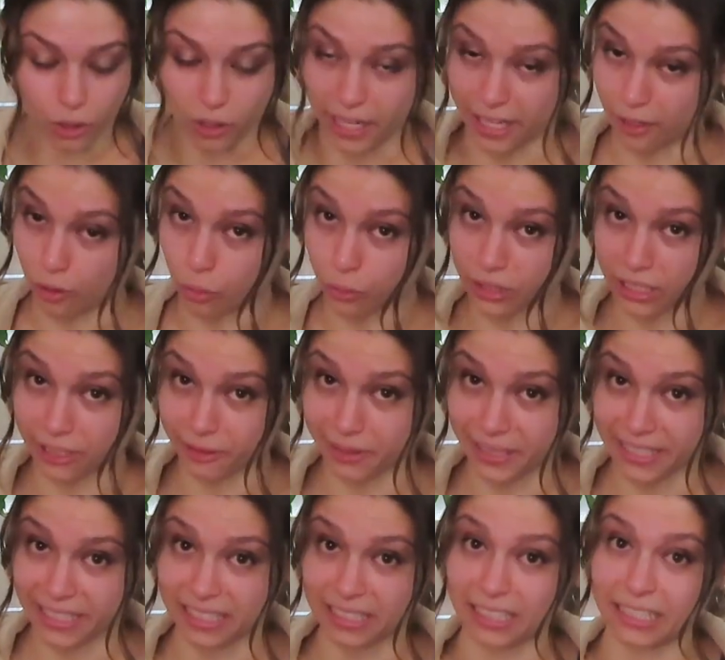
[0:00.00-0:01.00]
and only
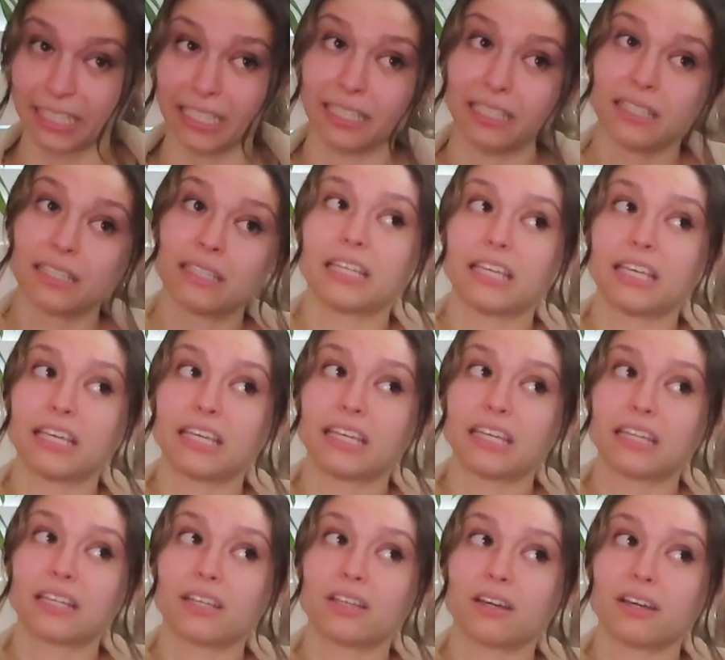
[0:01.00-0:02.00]
recently,
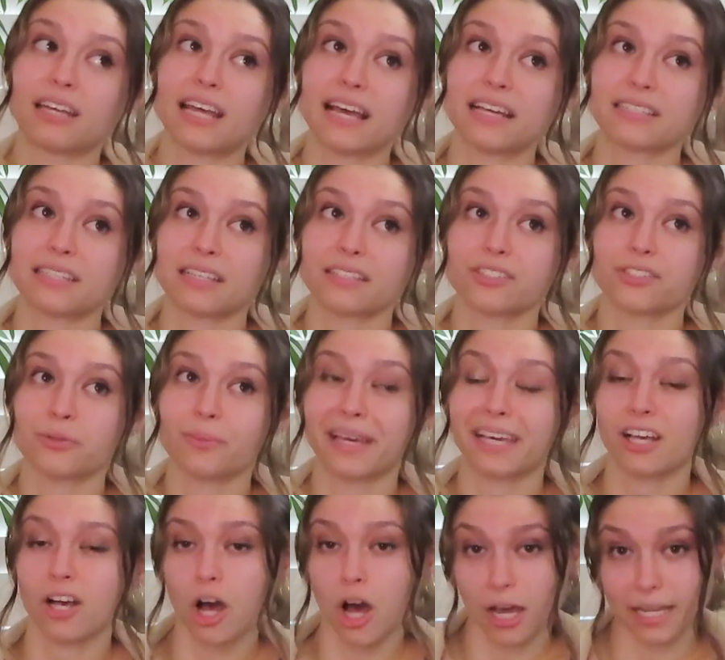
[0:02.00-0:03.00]
it got access to
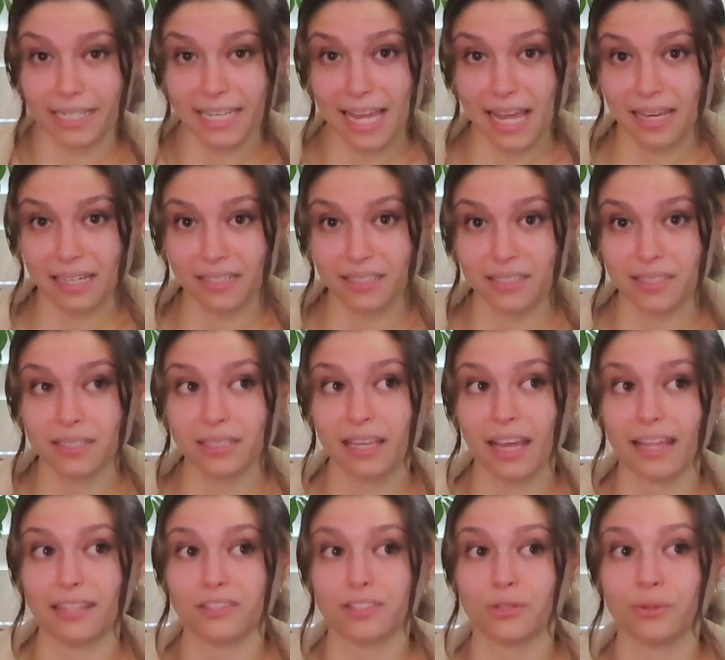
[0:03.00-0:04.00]
my contacts.
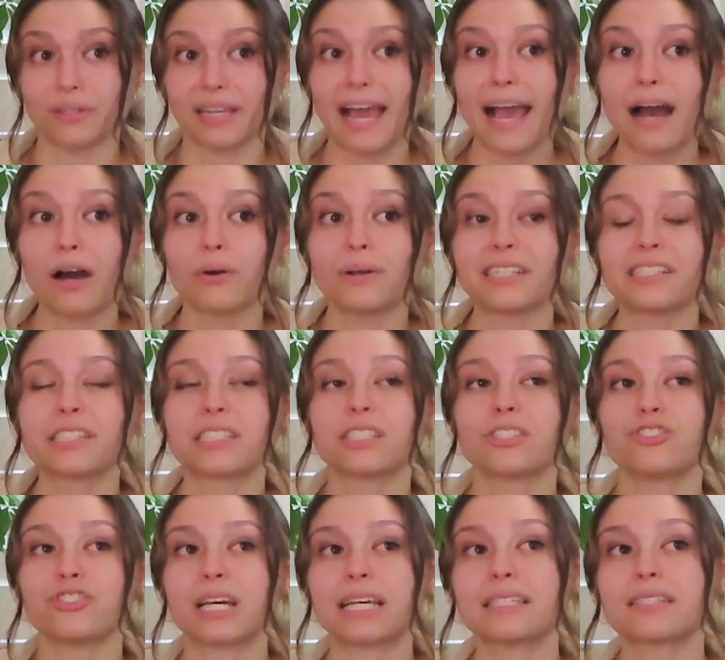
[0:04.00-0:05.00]
And so now it
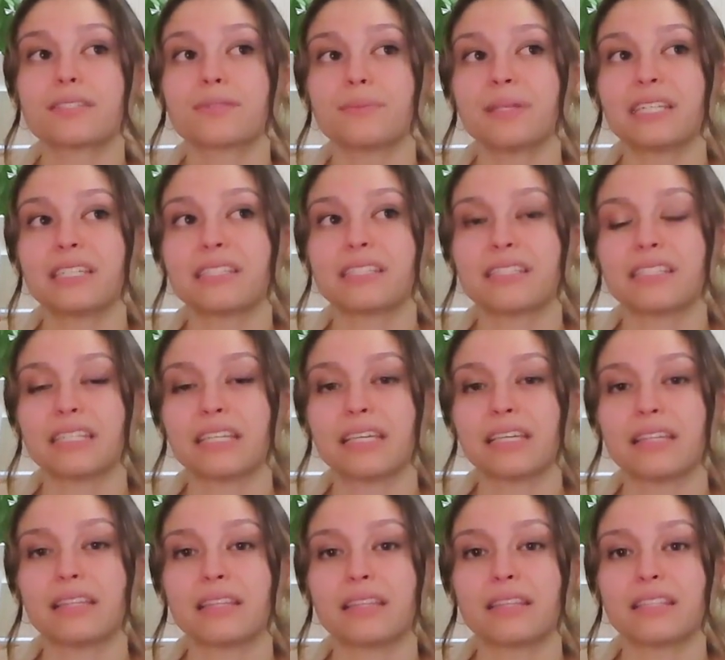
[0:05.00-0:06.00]
suggests me to
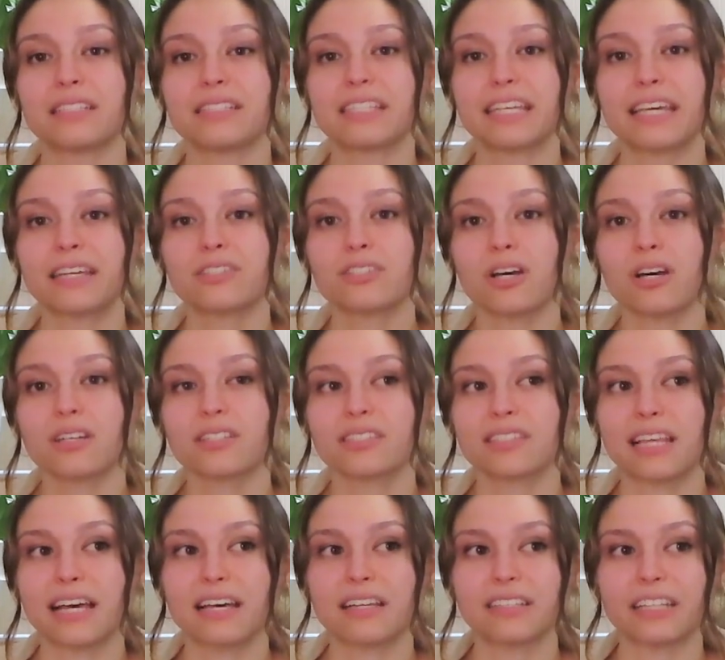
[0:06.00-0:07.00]
see the
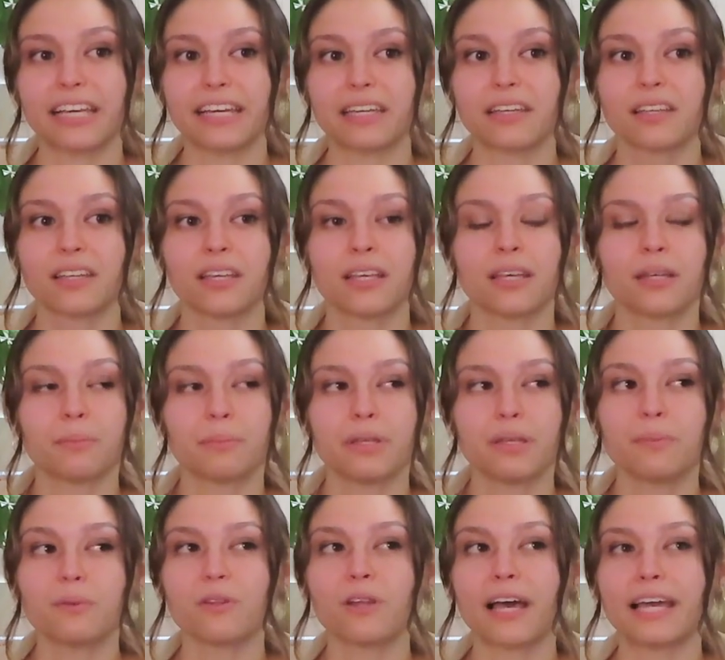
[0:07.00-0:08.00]
TikToks that, like,
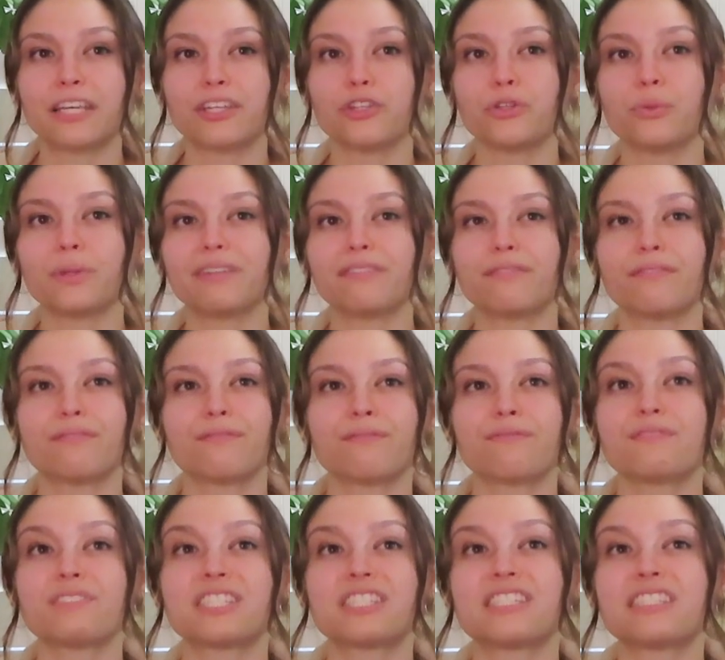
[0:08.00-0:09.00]
people I knew in
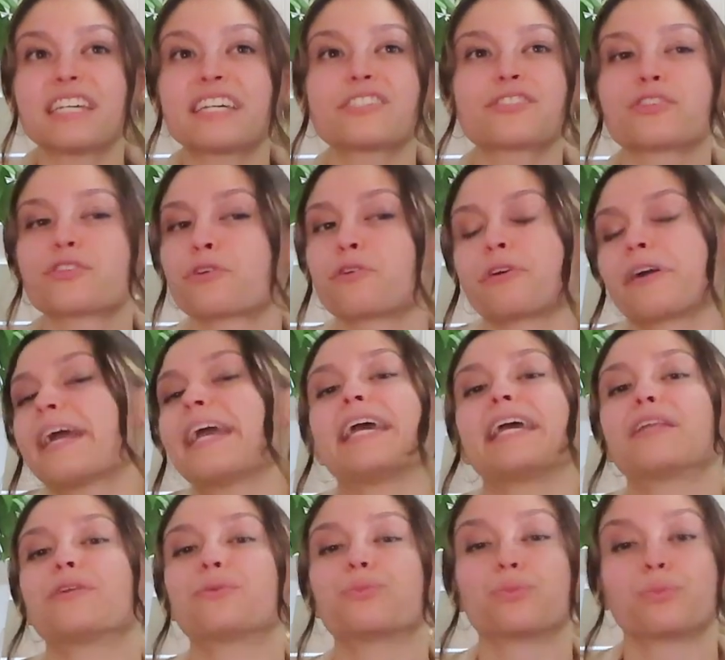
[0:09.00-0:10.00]
6th
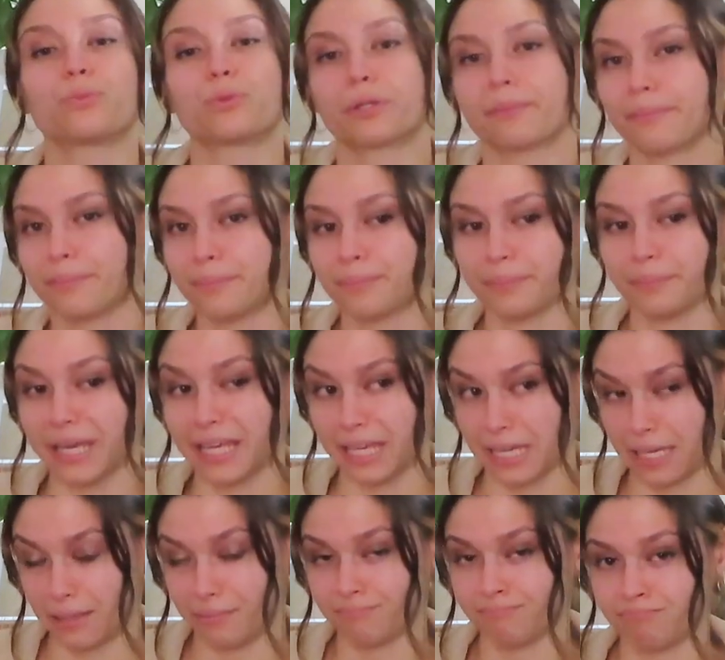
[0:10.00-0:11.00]
grade were
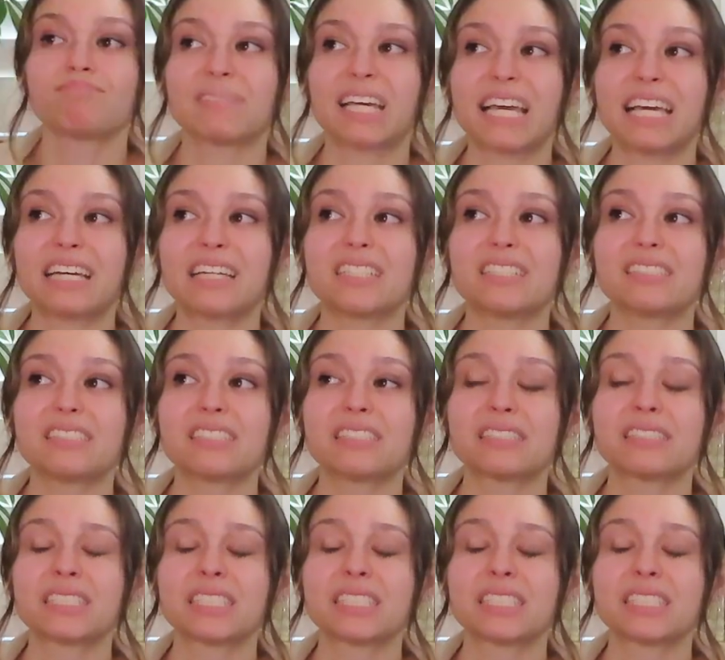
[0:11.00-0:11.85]
making. And